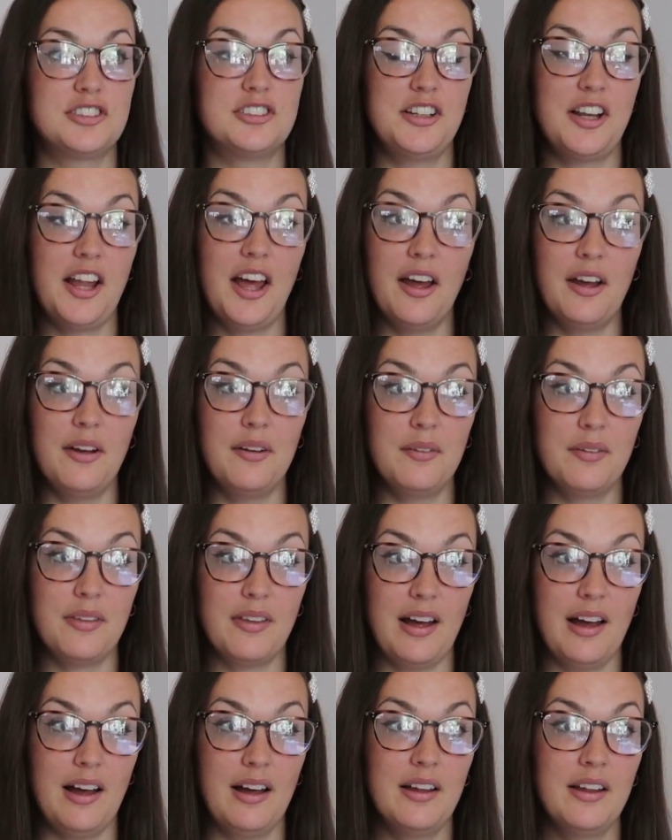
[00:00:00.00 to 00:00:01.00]
know
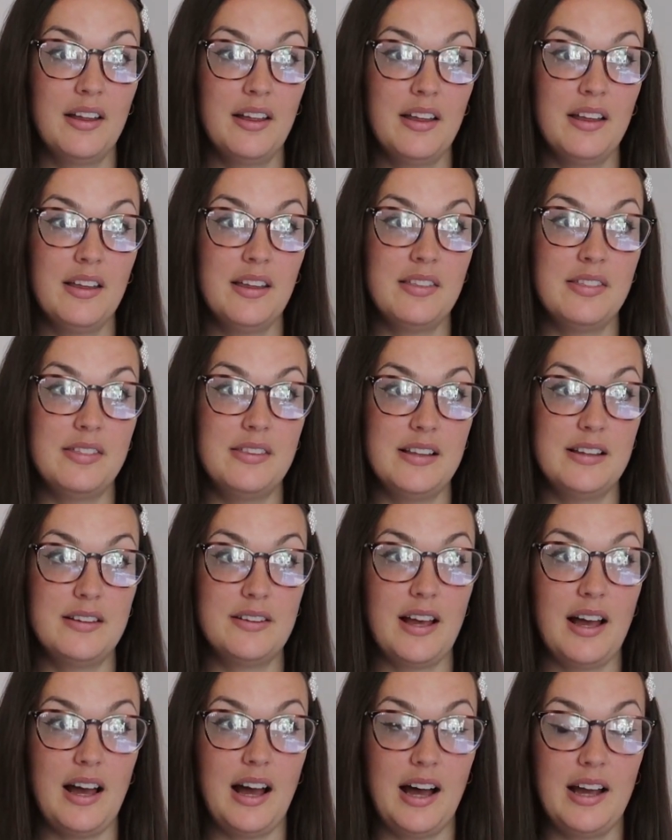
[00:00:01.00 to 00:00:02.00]
that these
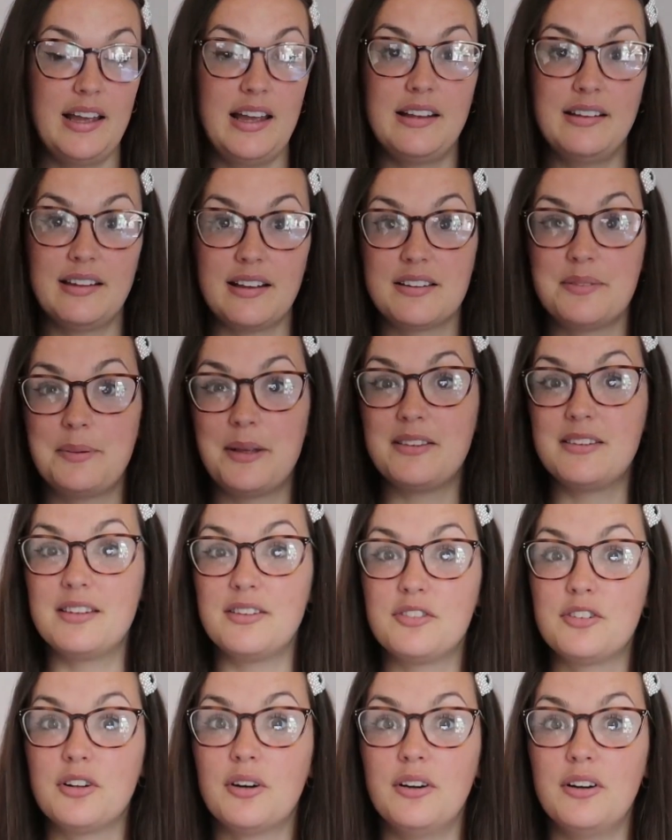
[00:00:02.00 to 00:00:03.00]
high-end
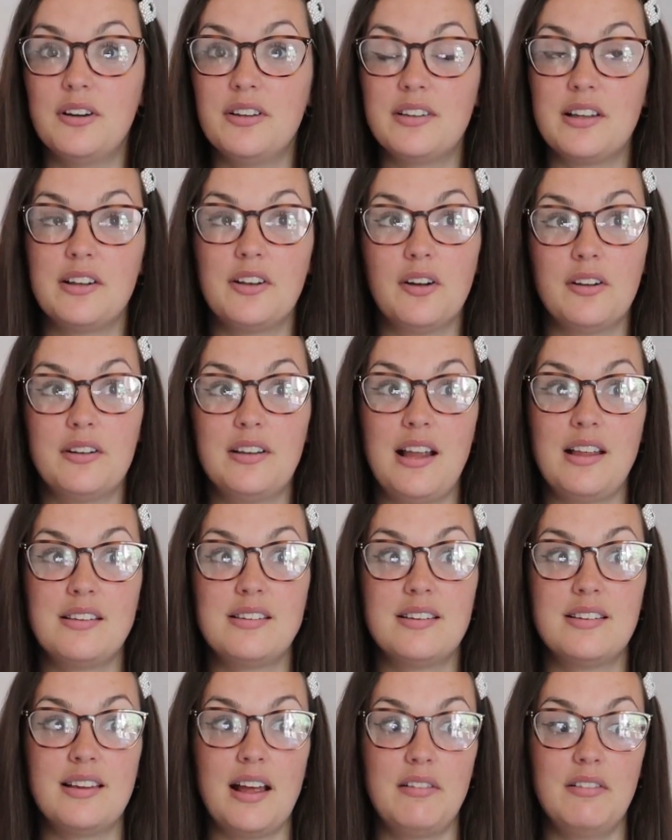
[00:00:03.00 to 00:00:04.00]
expensive toys are not
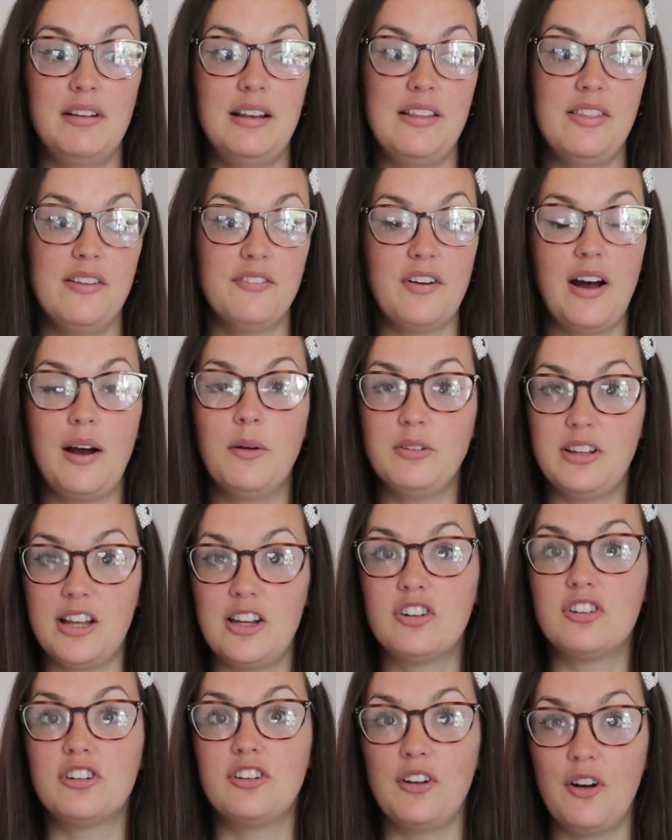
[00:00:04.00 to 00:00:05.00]
necessarily the
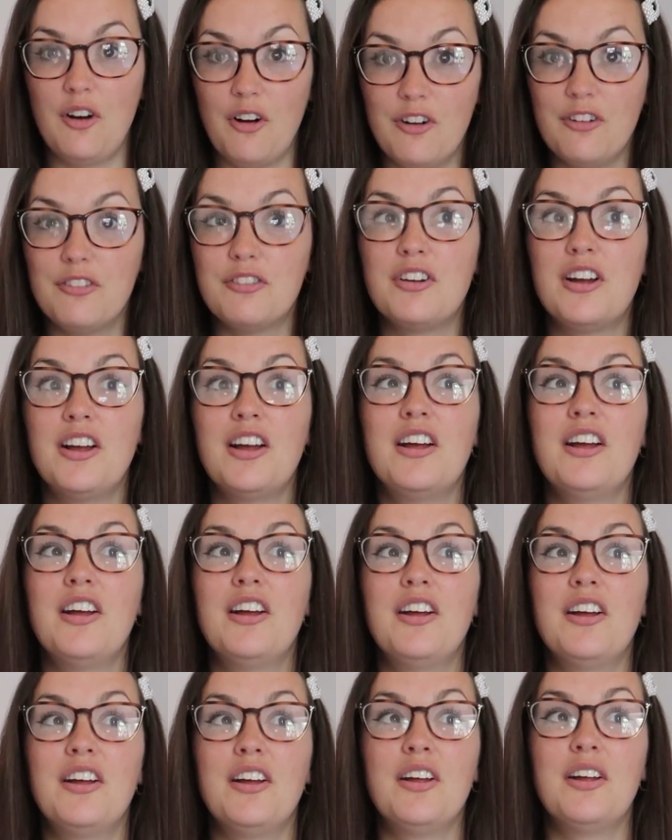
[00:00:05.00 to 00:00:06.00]
foundation of
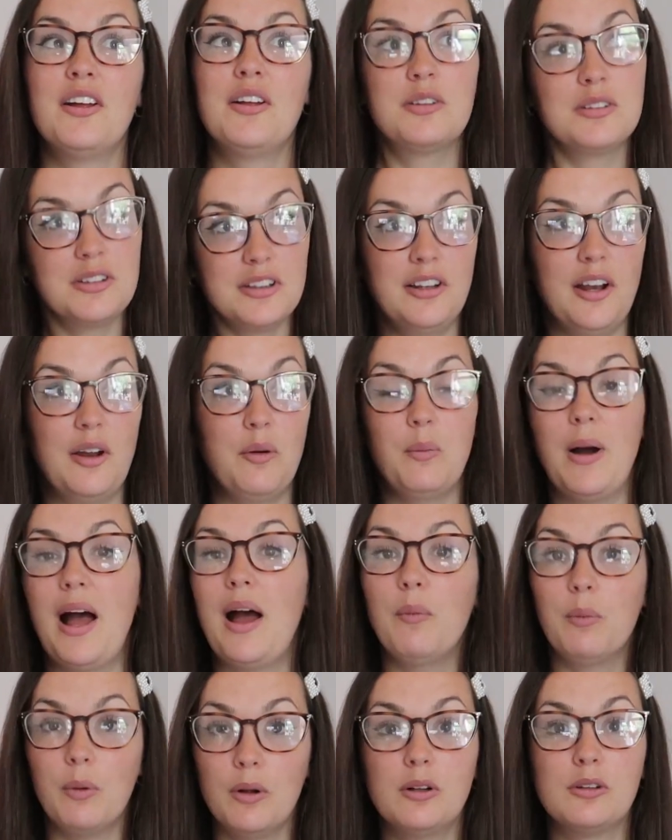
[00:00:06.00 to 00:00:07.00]

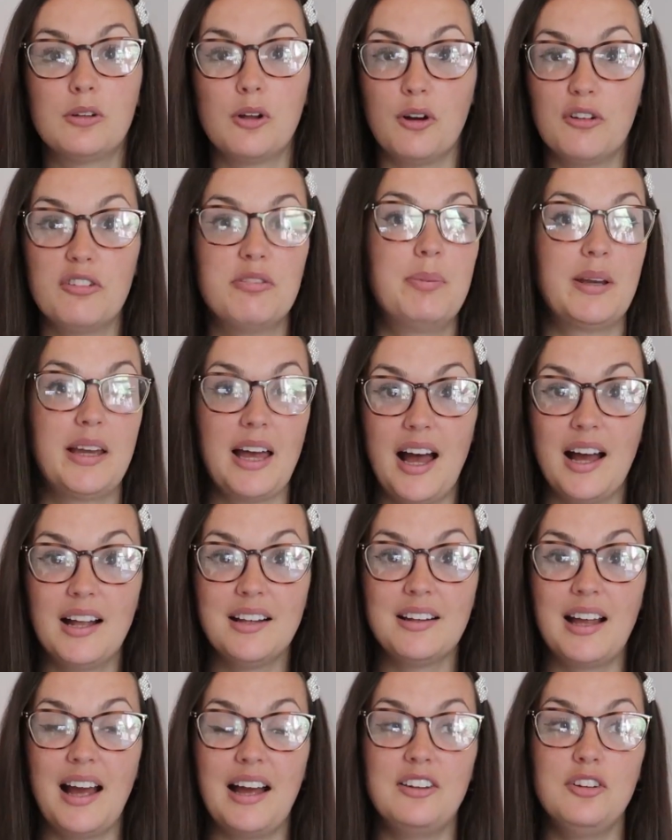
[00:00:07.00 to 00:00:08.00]
where Waldorf
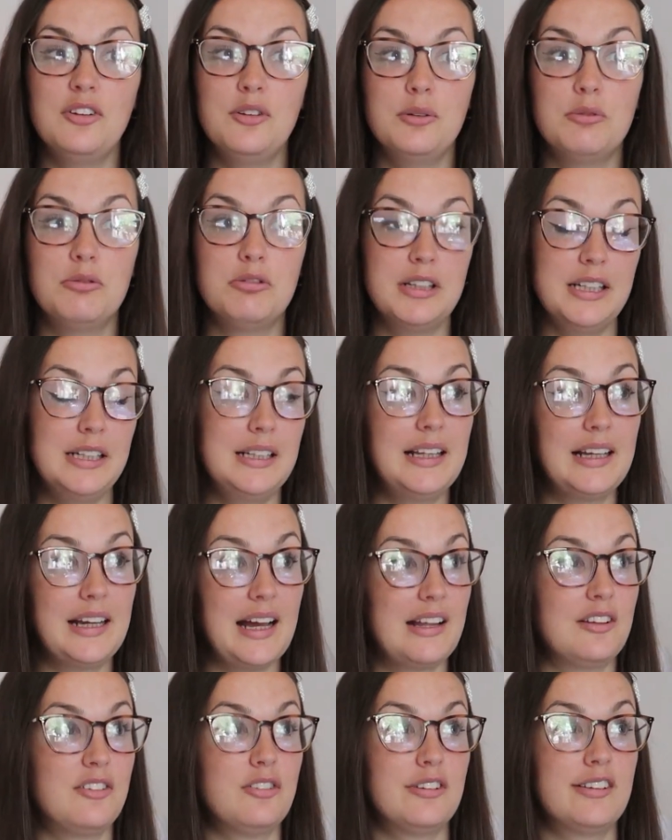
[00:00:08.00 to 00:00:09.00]
began, and you really
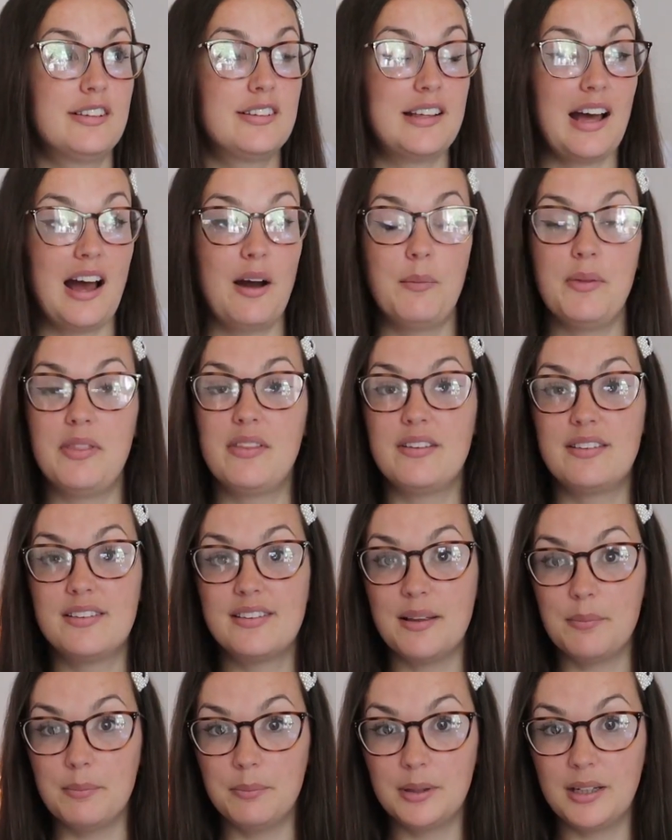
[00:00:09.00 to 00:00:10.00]
can just start with the
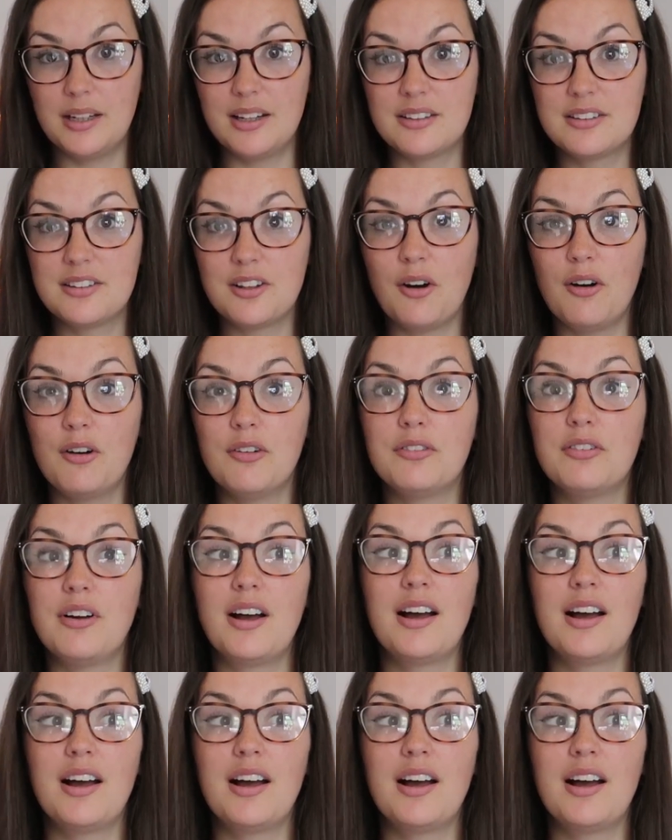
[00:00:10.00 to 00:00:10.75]
simplest of